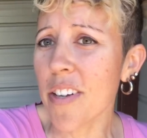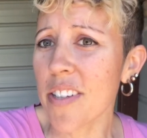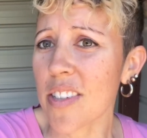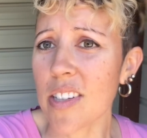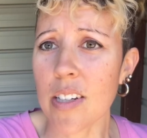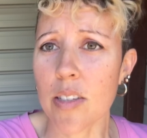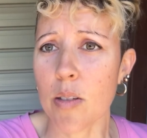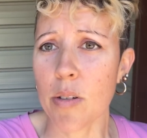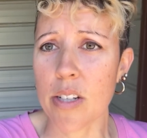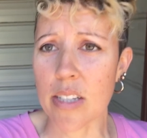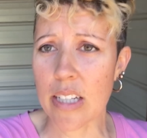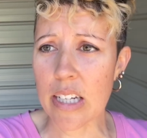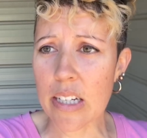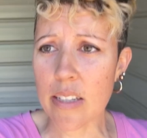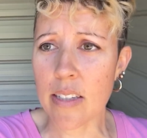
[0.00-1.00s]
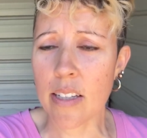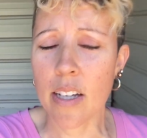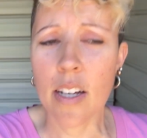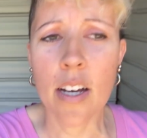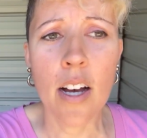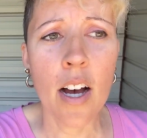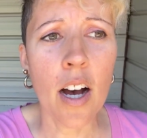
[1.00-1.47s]
a 636.
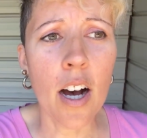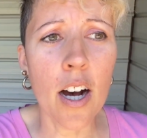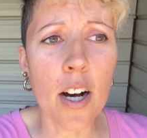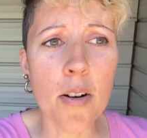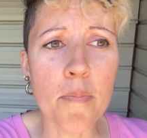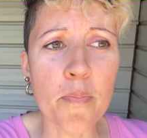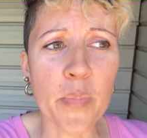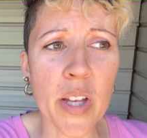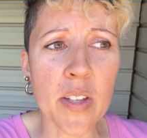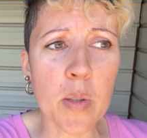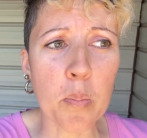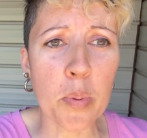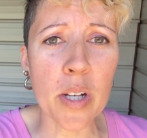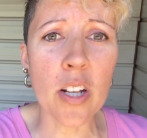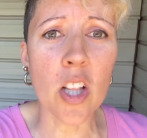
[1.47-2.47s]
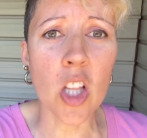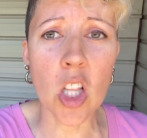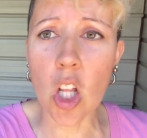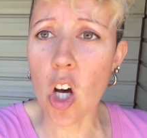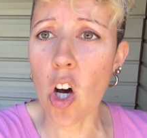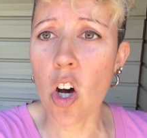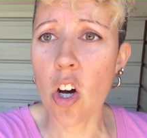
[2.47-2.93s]
It's been a
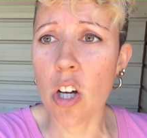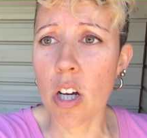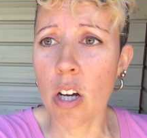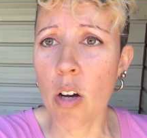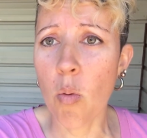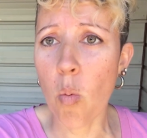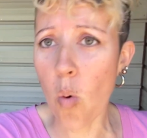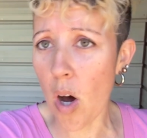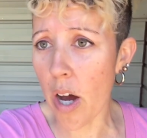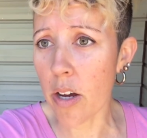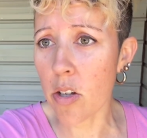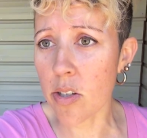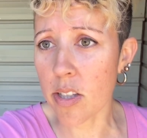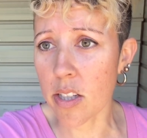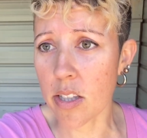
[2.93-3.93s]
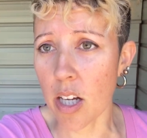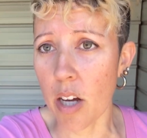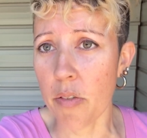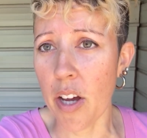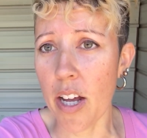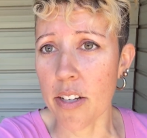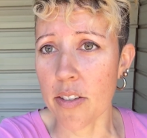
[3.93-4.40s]
long while since I've
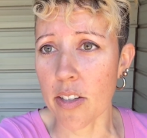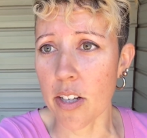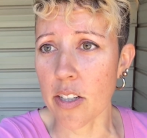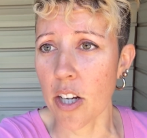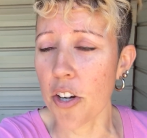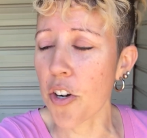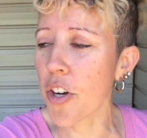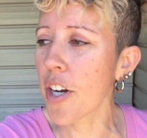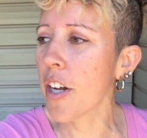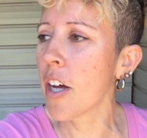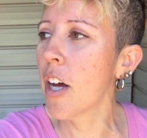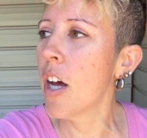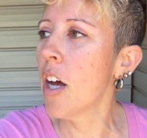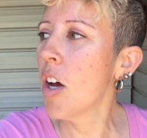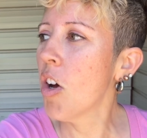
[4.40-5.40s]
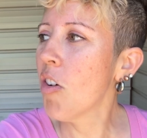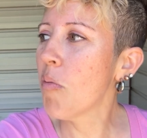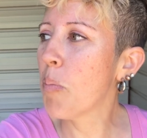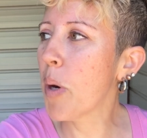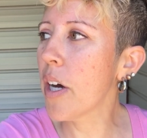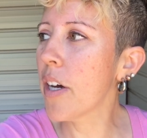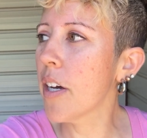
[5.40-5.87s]
had a 600.
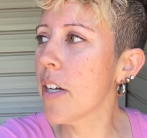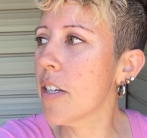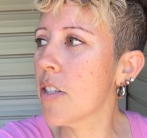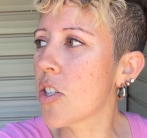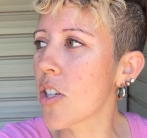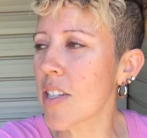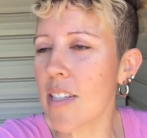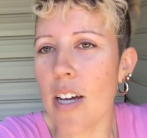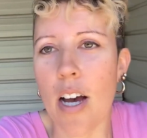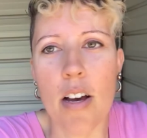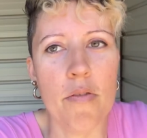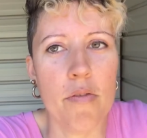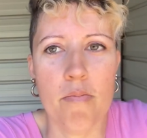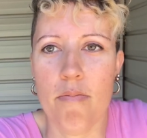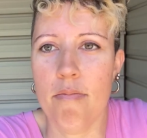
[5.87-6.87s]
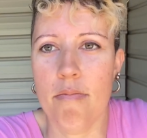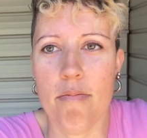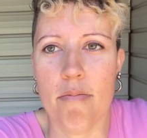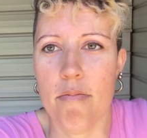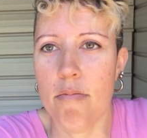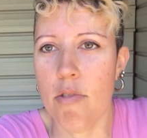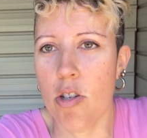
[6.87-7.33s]
But just to have
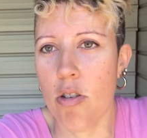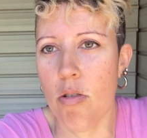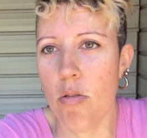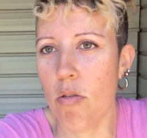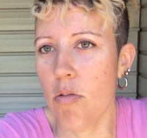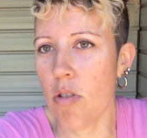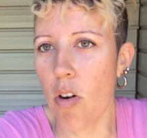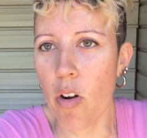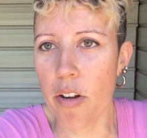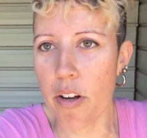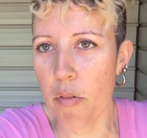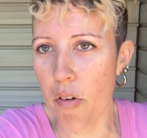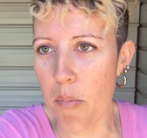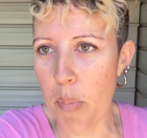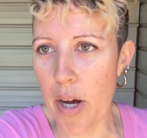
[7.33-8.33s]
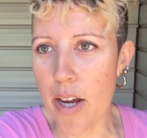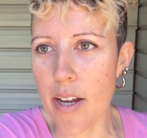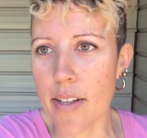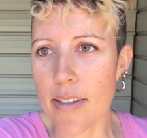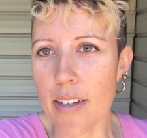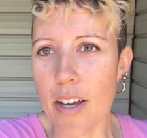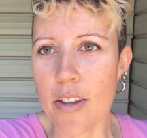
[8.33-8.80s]
2 totally different
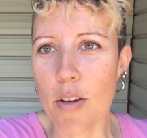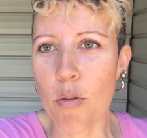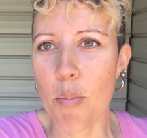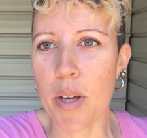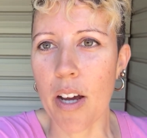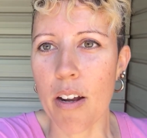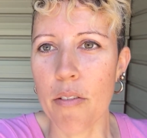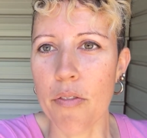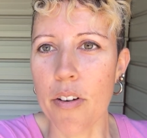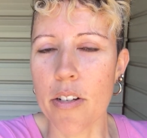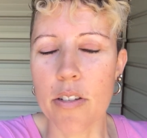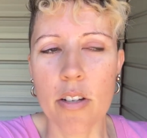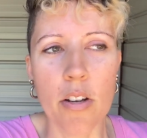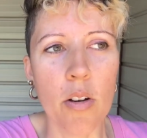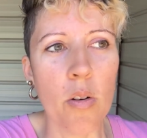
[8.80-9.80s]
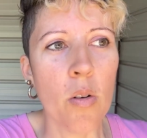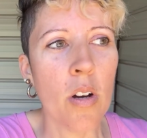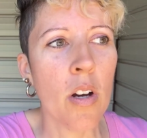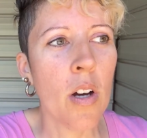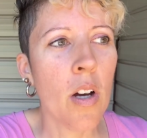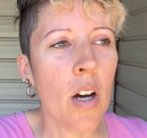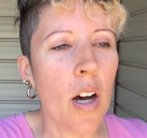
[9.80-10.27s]
bikes, I think would be kind of fun too.
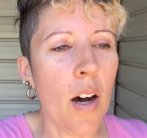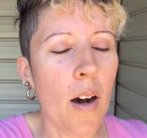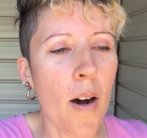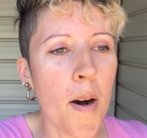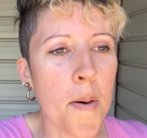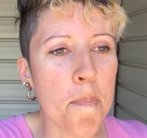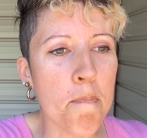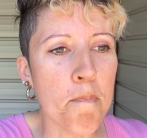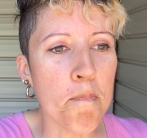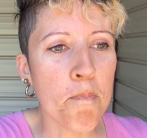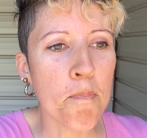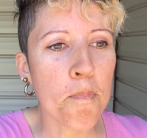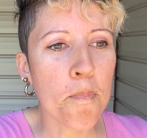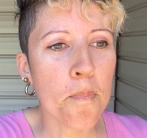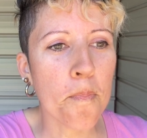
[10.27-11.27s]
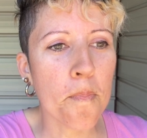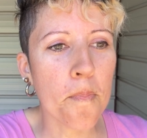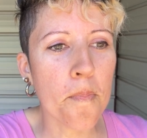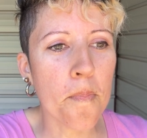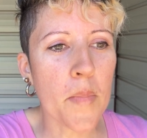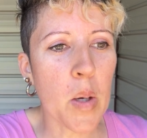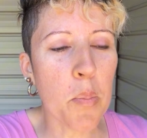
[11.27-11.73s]

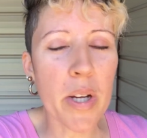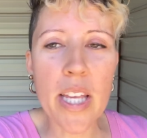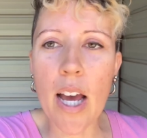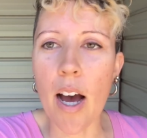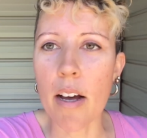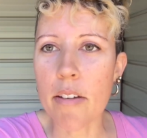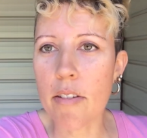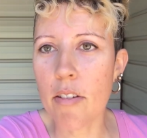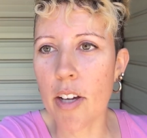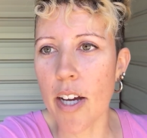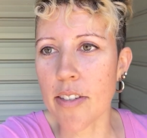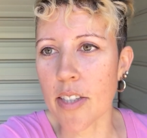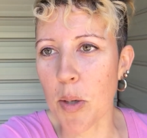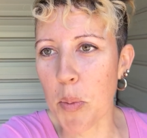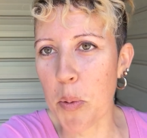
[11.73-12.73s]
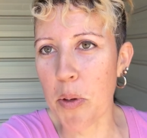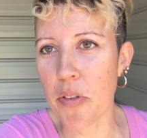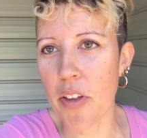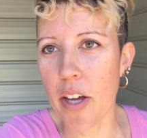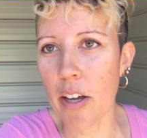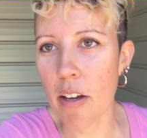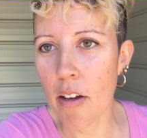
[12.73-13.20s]
But yeah, you guys tell me what you
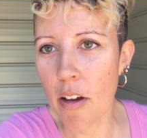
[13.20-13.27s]
think.